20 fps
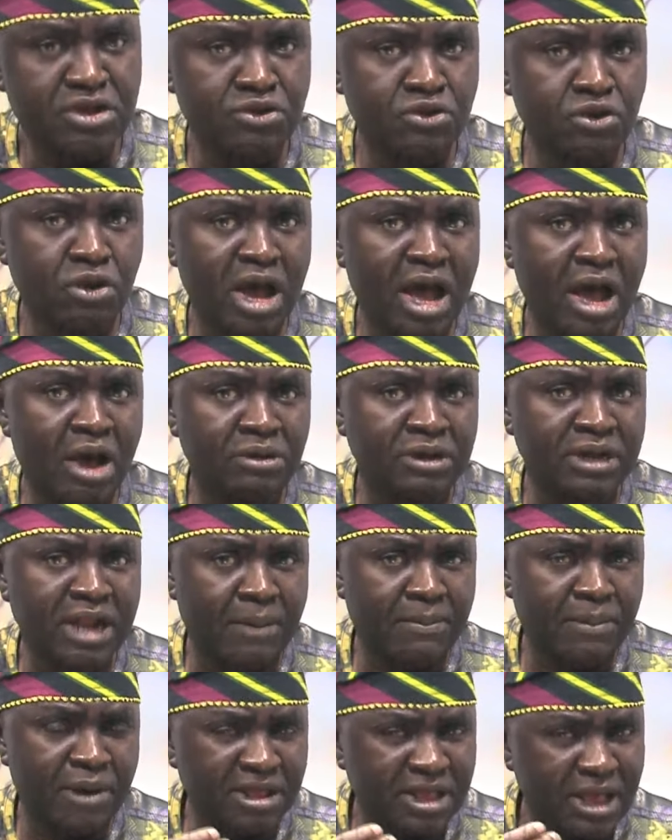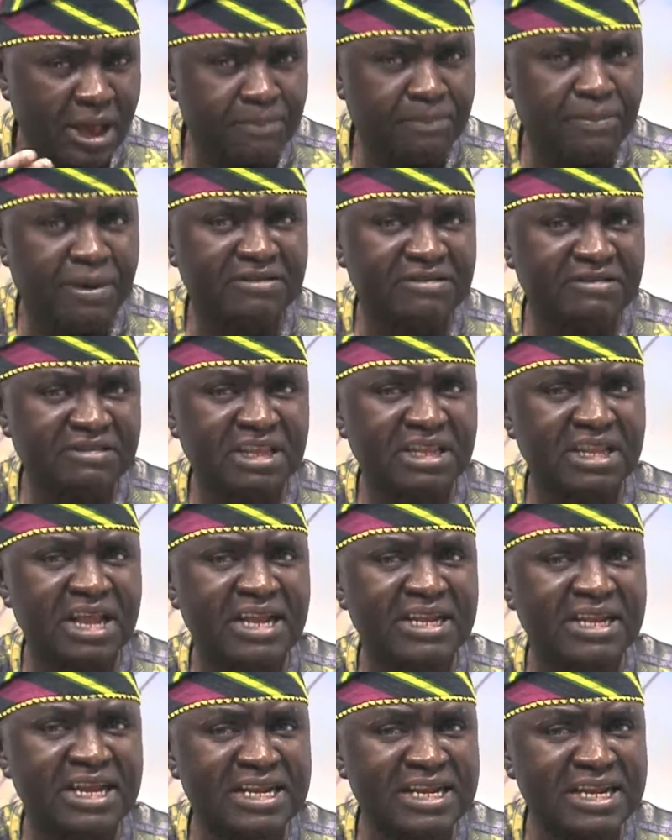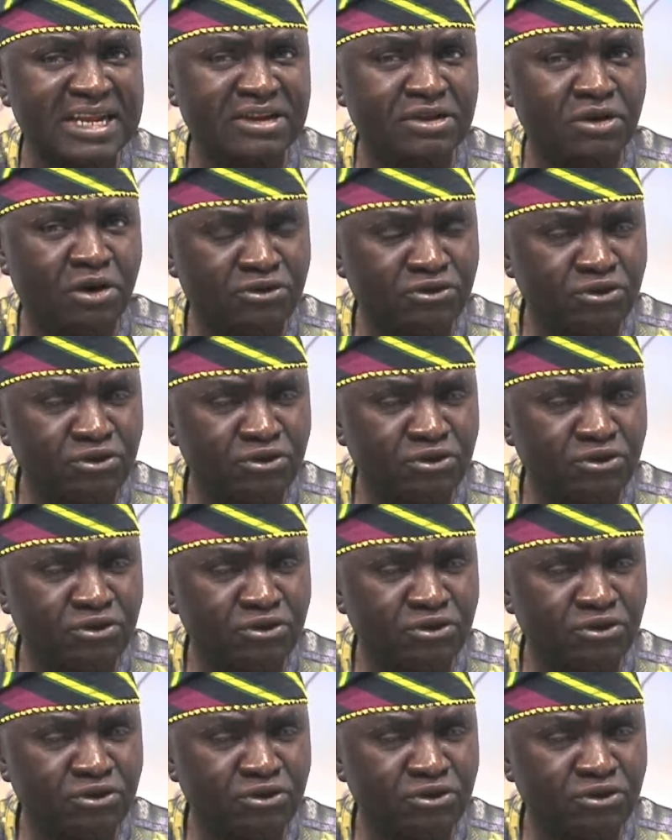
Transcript: You know, and about capacity that they need,